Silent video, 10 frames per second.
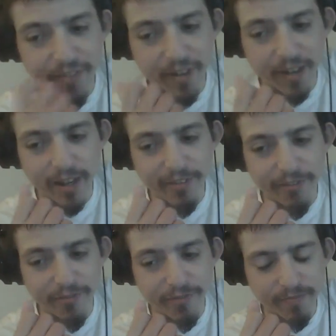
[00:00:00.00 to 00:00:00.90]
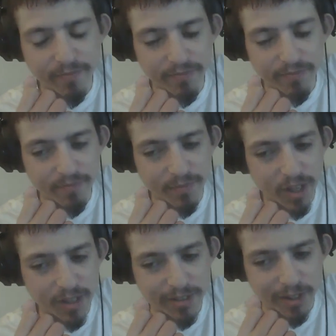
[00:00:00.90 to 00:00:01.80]
I've
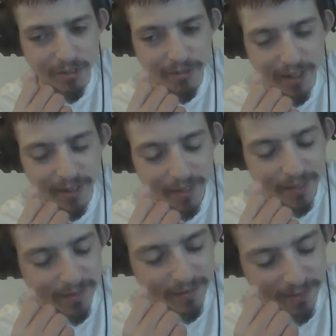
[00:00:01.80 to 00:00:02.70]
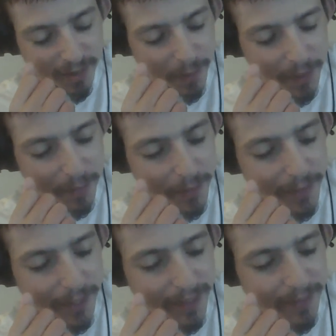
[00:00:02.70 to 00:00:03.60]
lost all faith in
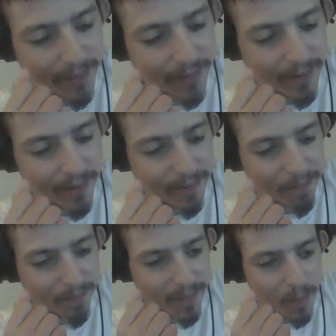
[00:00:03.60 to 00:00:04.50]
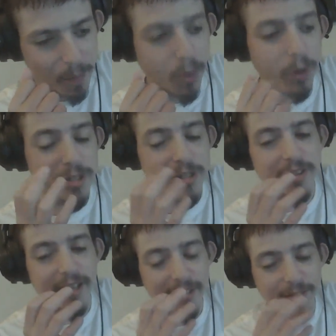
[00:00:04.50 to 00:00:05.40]
WWE and the push
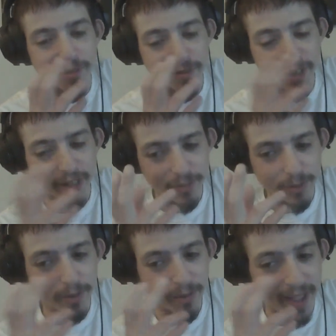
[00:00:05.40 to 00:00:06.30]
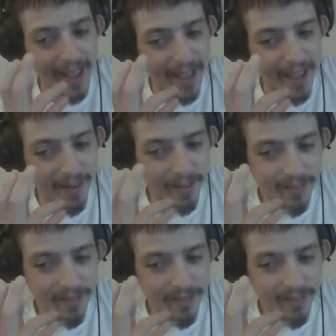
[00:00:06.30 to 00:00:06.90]
that the Revival had.